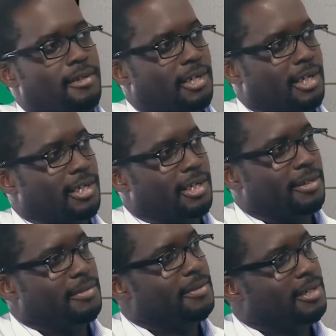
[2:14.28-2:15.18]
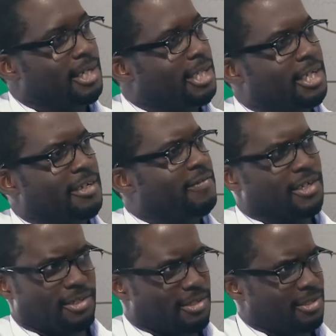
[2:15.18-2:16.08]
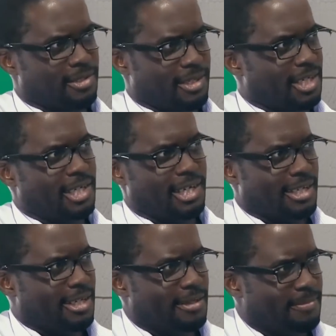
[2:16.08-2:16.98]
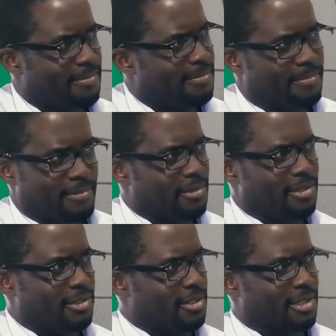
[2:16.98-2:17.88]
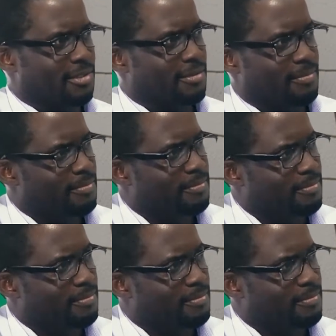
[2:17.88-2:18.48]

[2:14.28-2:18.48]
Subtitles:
Okay. Other than infections, any other conditions that would